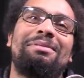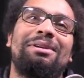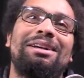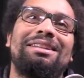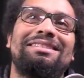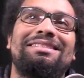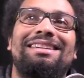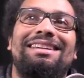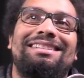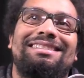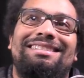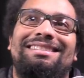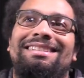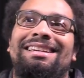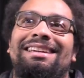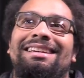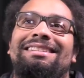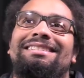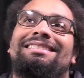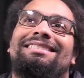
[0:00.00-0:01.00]
but set
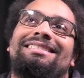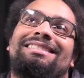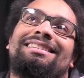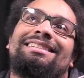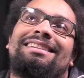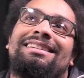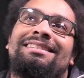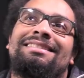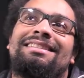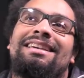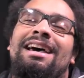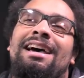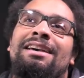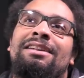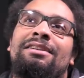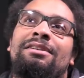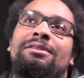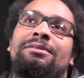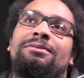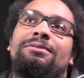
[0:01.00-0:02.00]
6 is
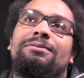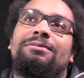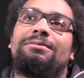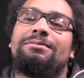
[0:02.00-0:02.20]
kind of